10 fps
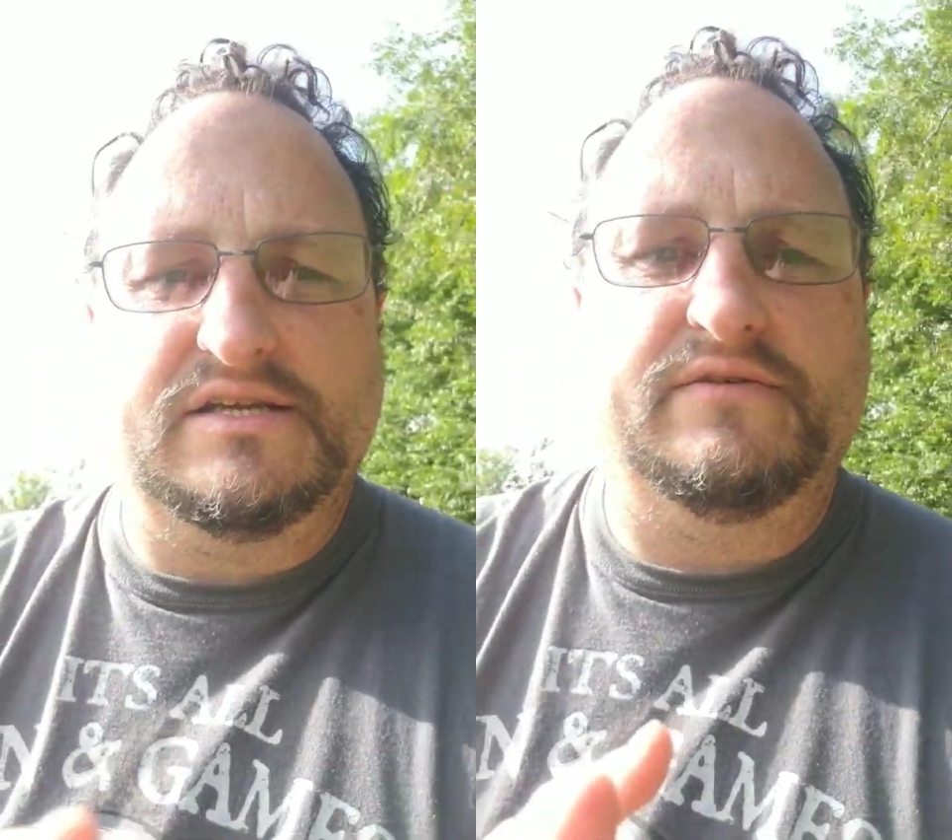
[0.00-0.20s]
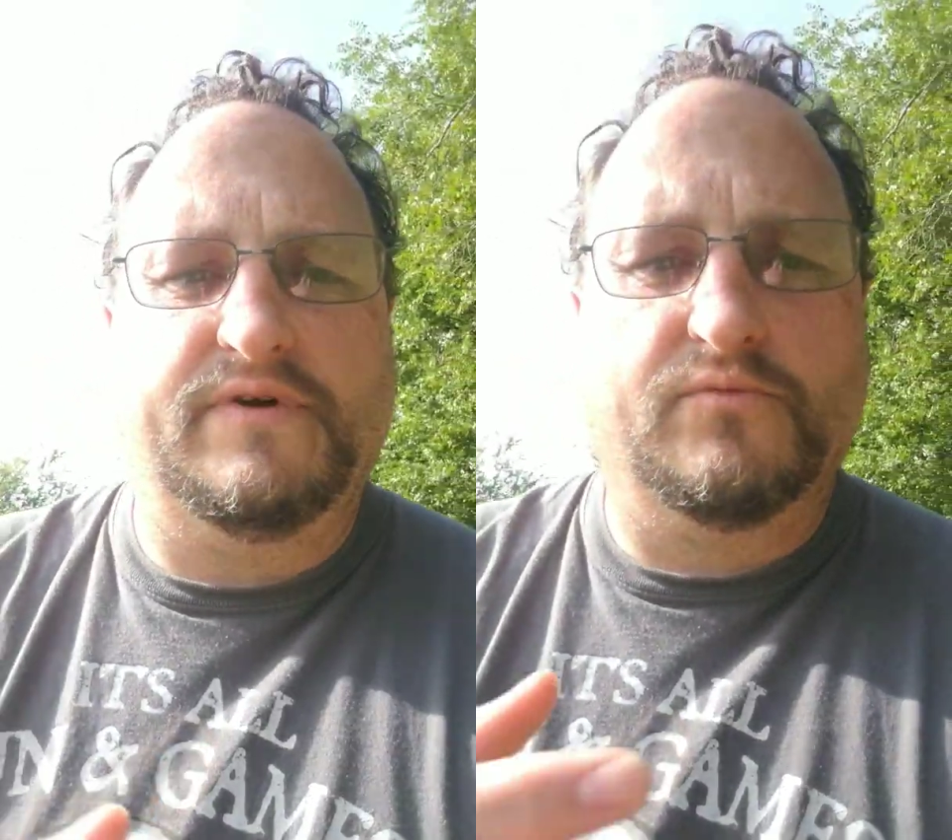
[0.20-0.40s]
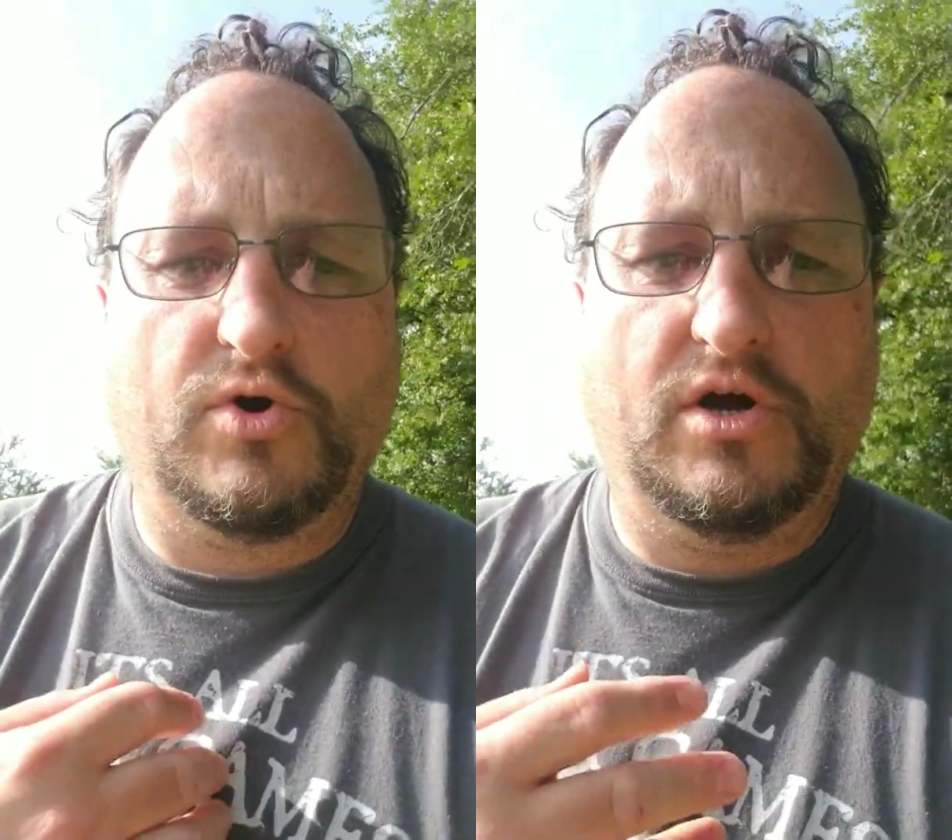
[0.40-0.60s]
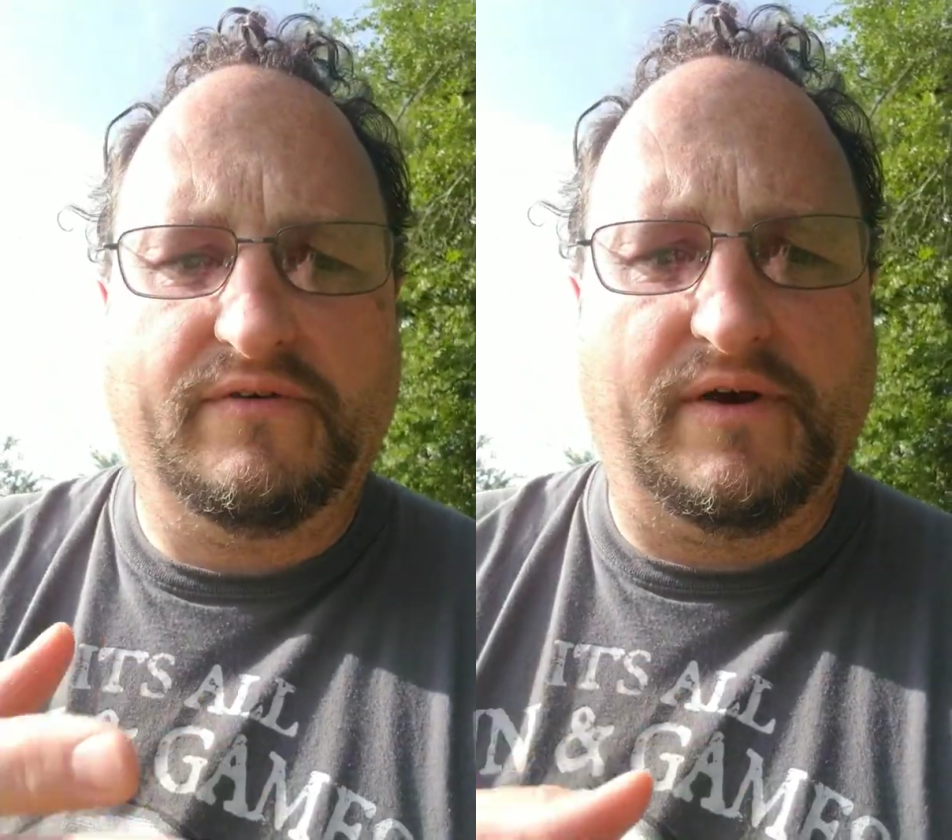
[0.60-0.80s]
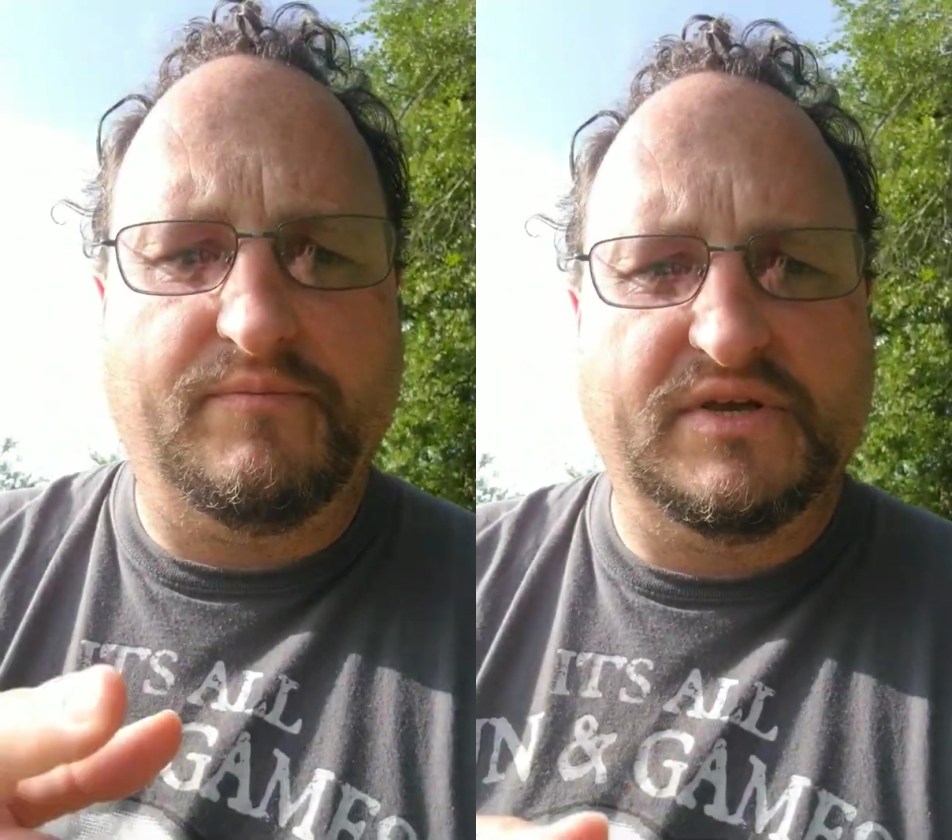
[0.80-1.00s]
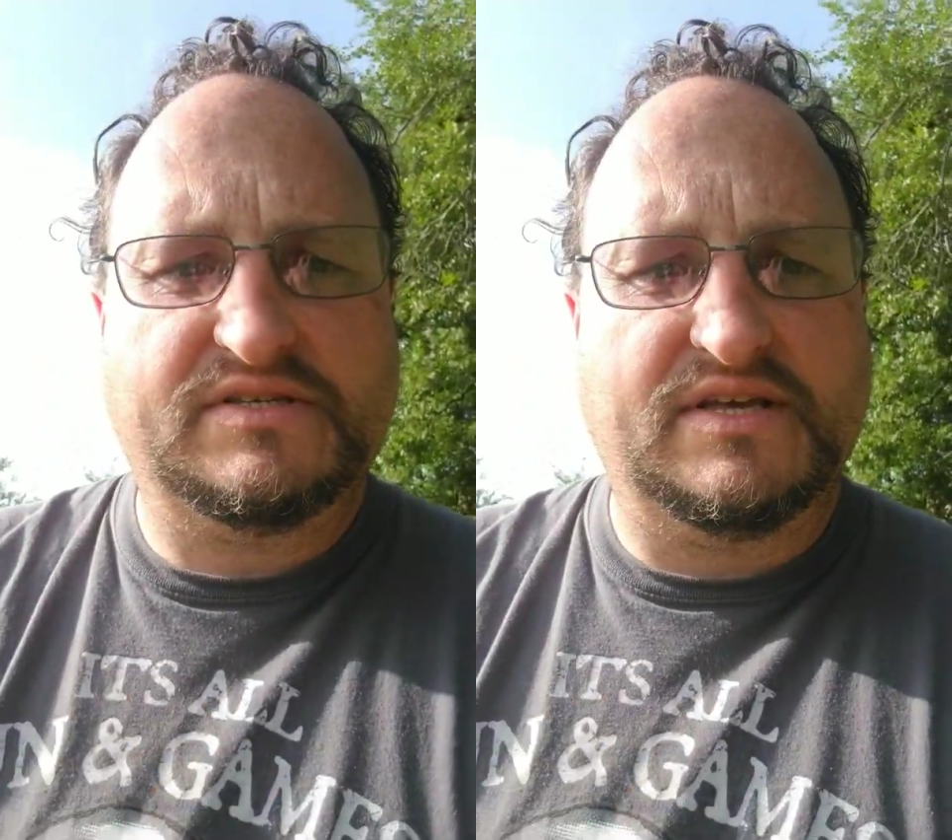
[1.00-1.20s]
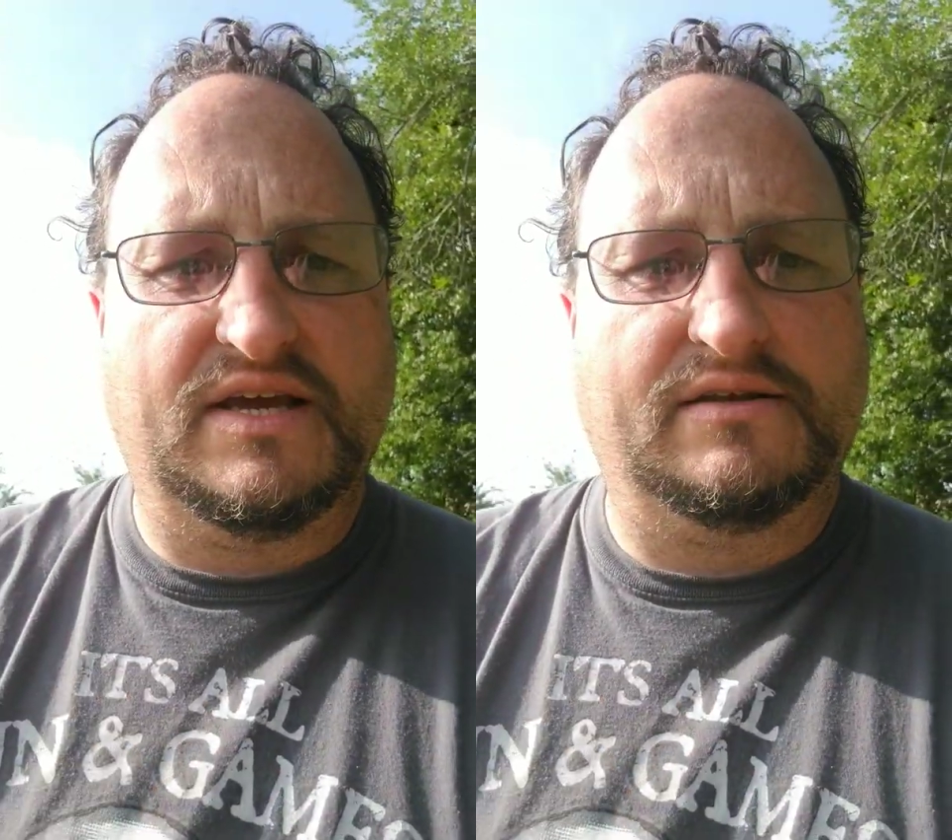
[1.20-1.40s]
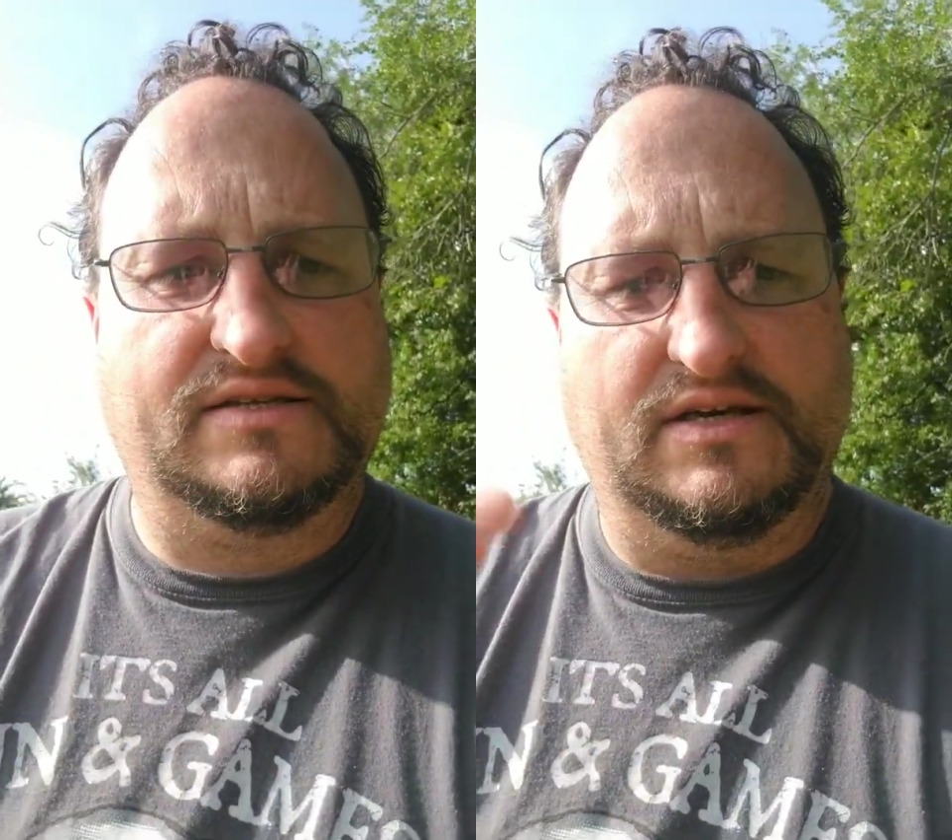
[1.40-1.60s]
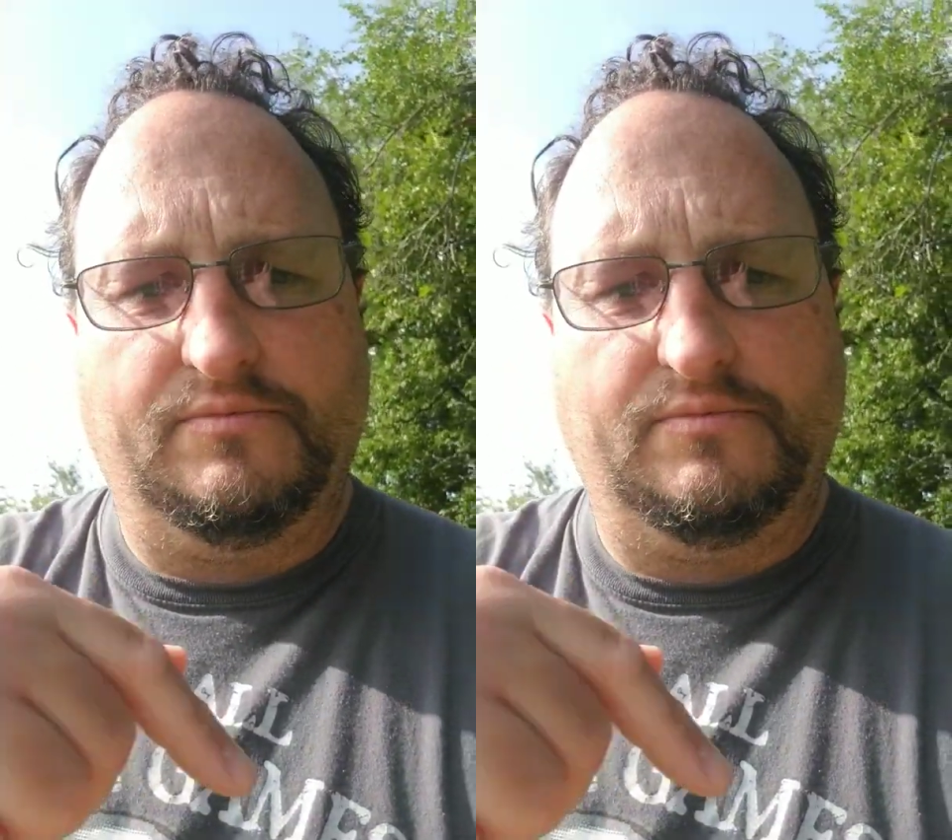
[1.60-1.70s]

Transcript: if I'm wrong, if I miss that, uh,